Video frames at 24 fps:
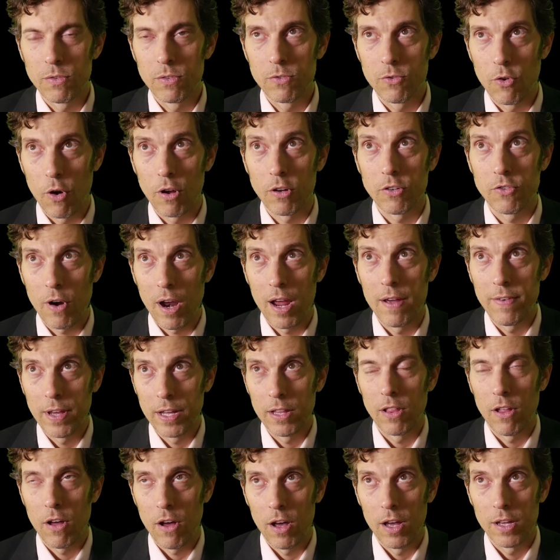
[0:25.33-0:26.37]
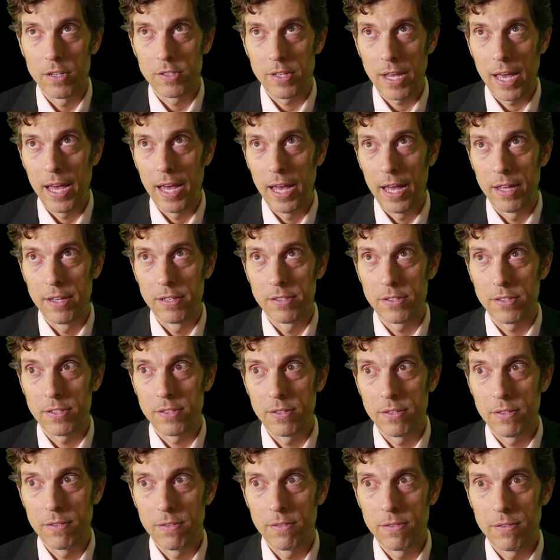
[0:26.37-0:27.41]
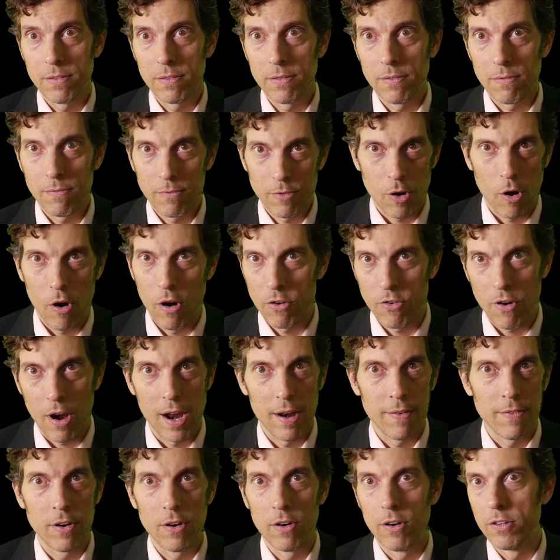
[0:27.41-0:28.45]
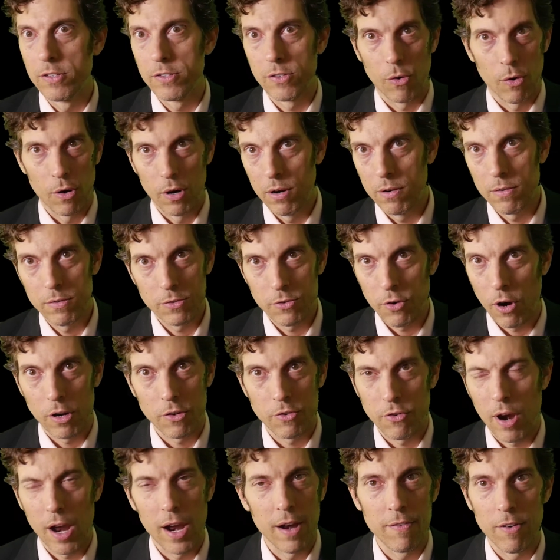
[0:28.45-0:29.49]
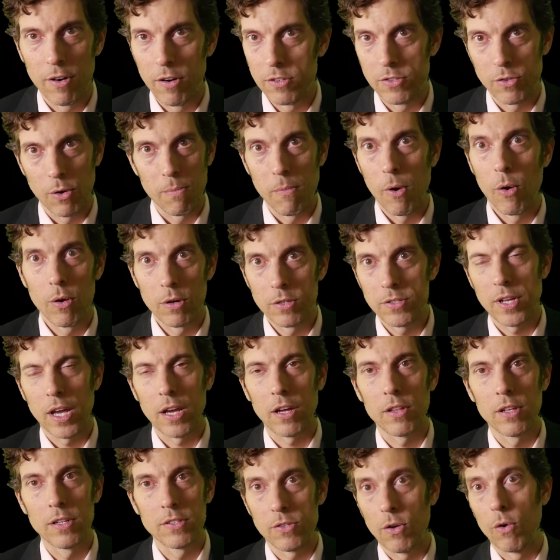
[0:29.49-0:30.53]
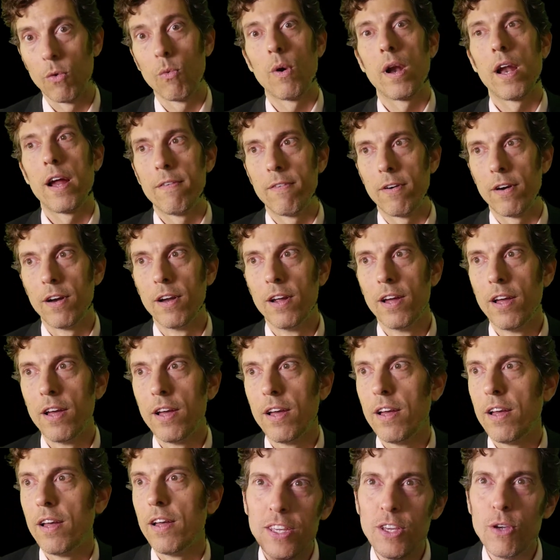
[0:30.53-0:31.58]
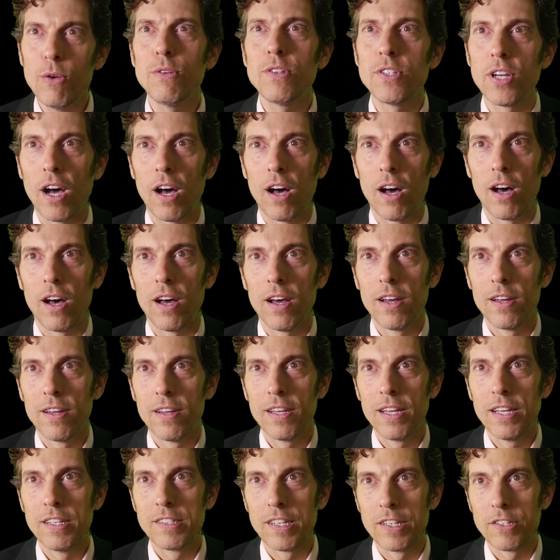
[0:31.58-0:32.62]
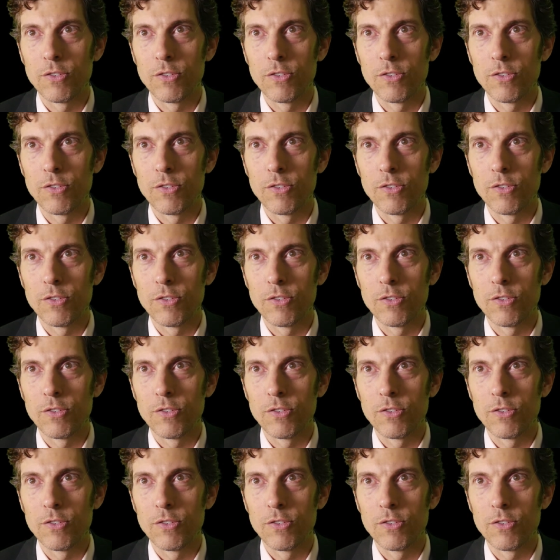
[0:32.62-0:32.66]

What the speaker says: drunk driving laws as car drivers or truck drivers or motorcyclists or whatever. Utah is